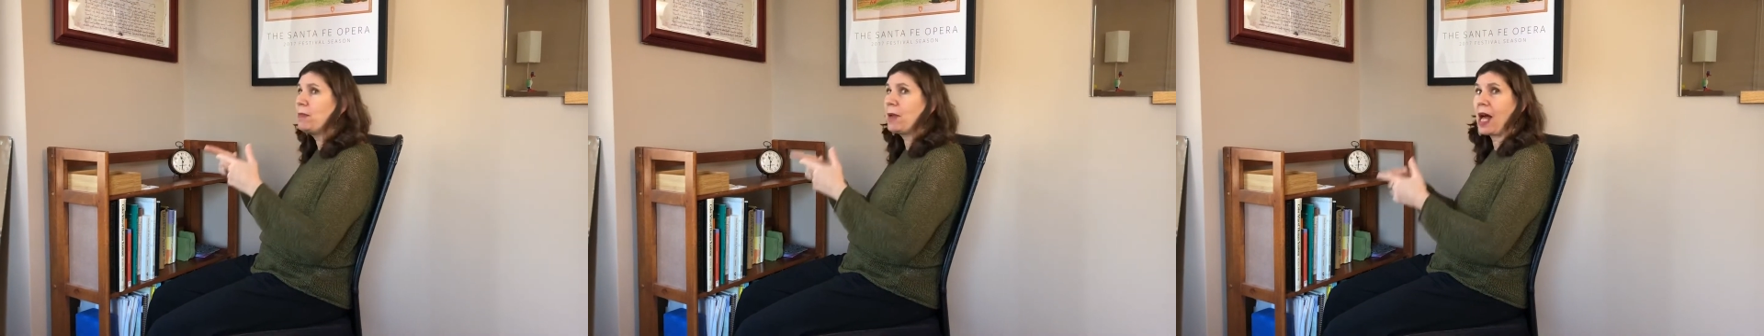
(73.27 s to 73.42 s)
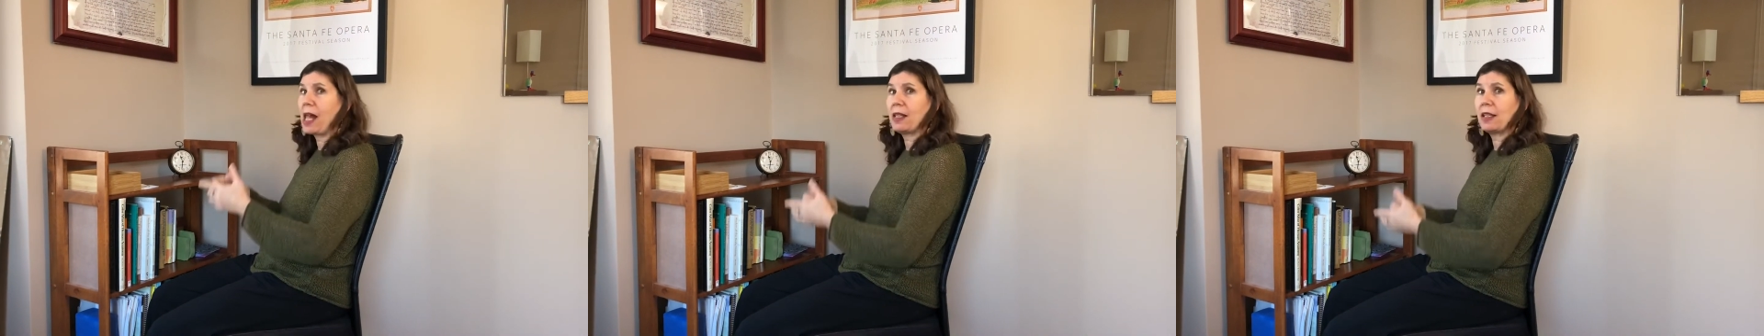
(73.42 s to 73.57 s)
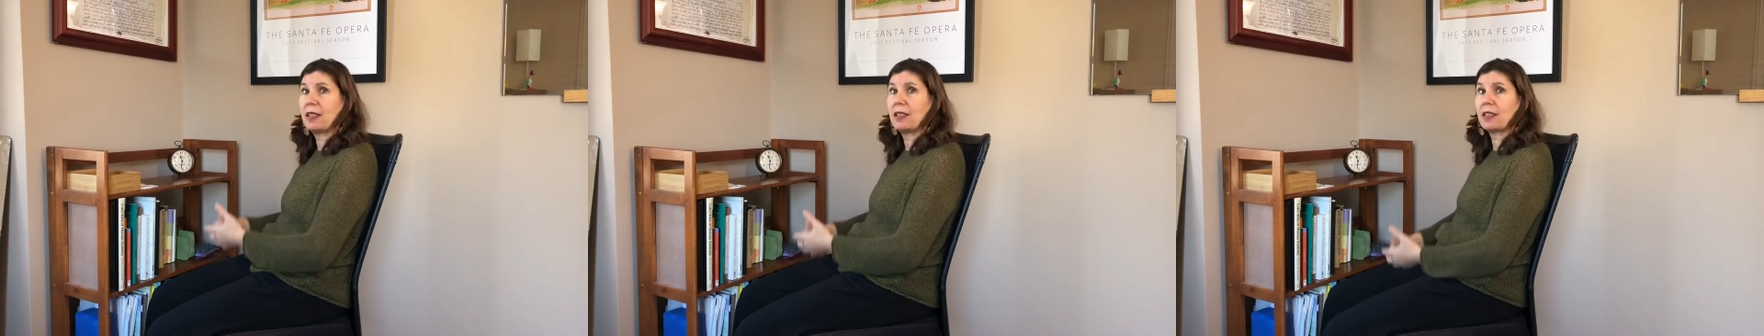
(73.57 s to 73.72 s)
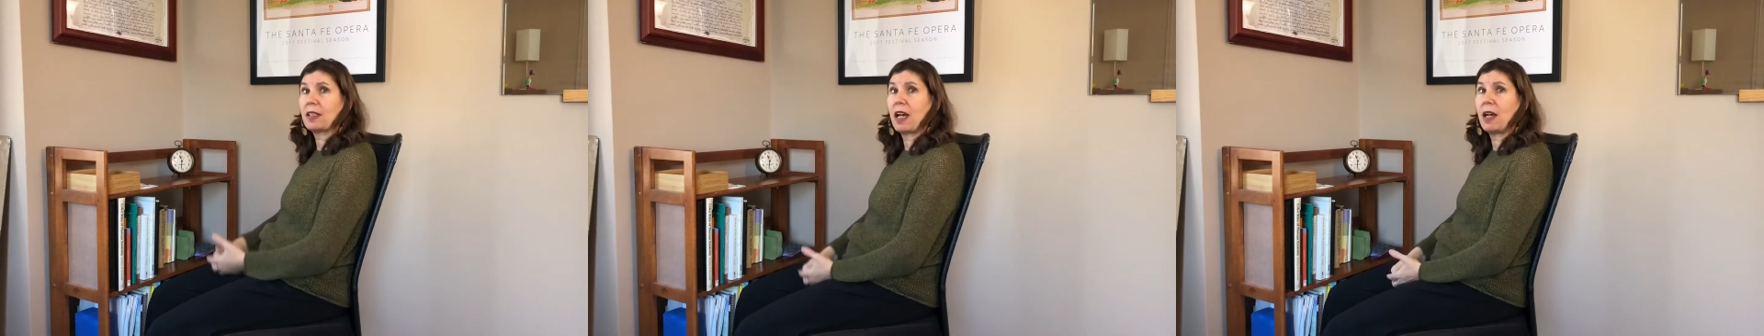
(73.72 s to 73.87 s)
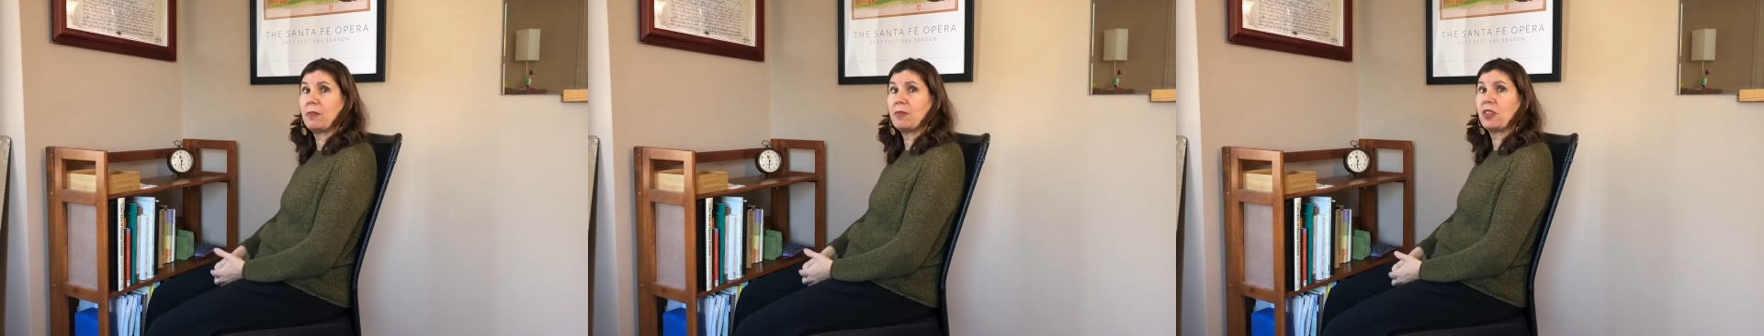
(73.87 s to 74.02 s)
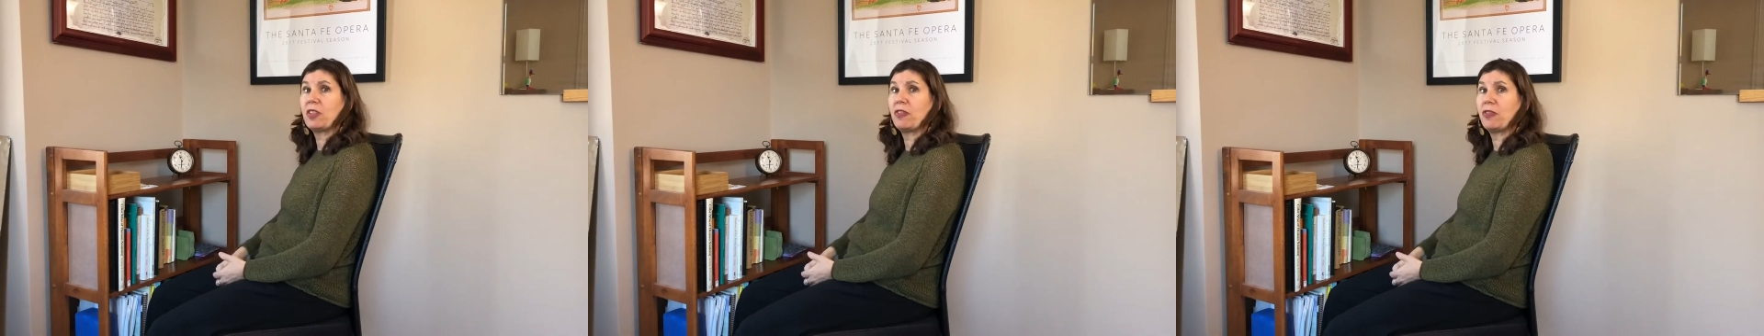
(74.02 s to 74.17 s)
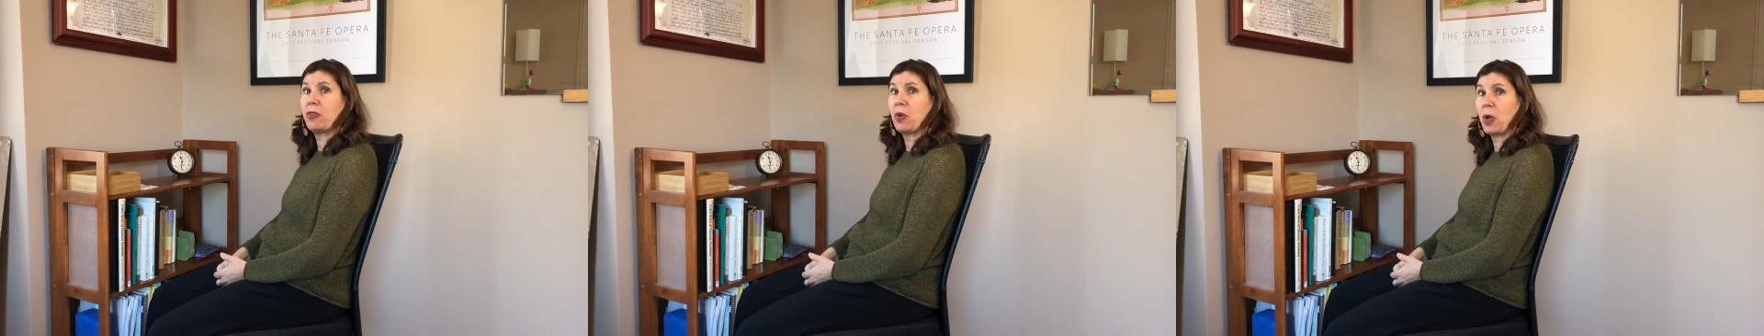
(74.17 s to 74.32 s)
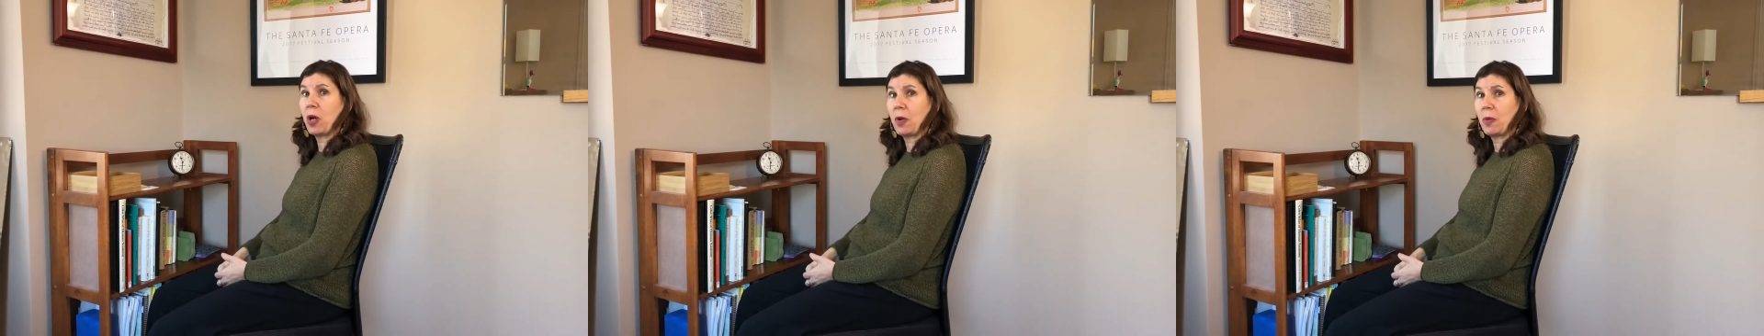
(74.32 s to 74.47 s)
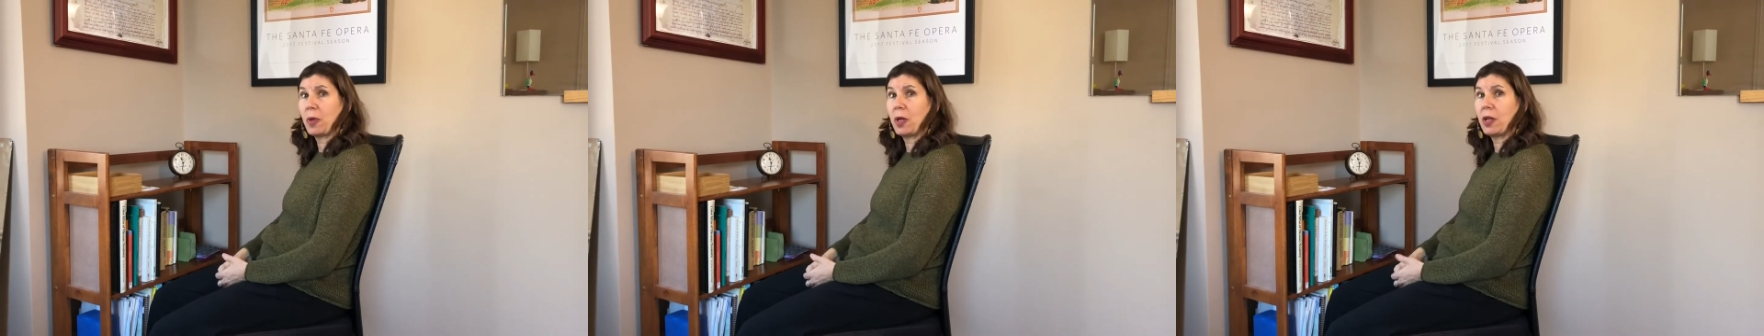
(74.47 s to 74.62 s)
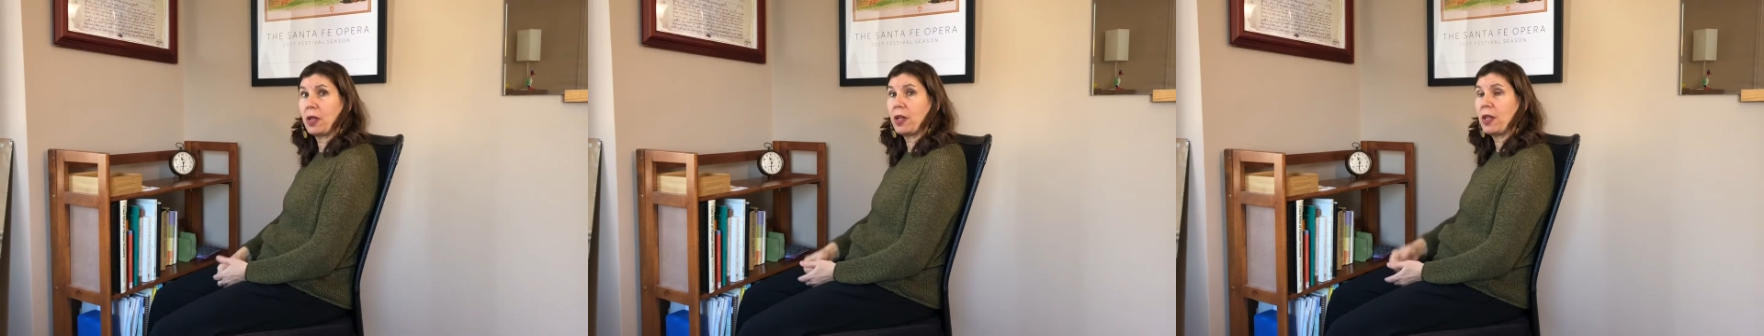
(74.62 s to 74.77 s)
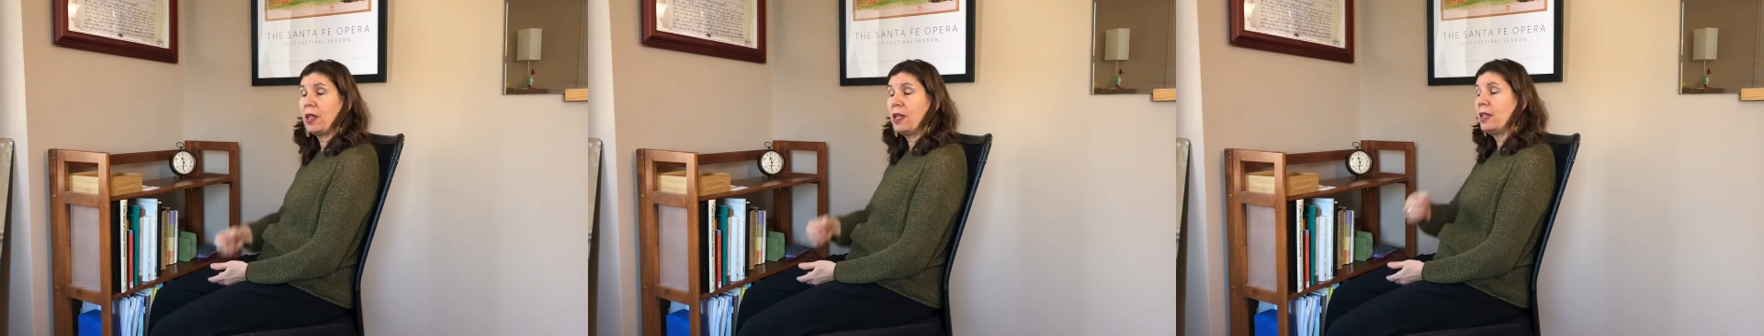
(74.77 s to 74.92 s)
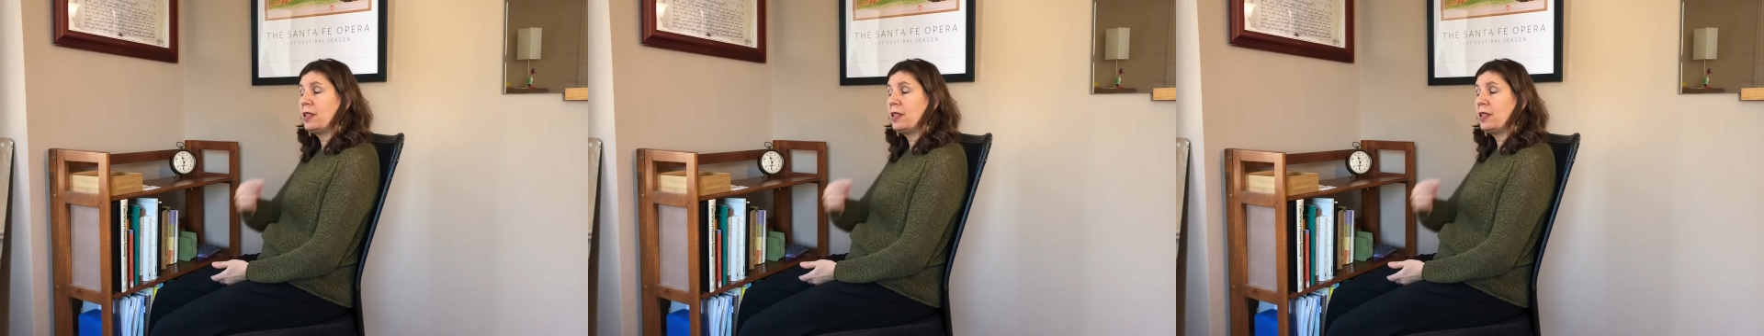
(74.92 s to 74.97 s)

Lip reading: balance comes forward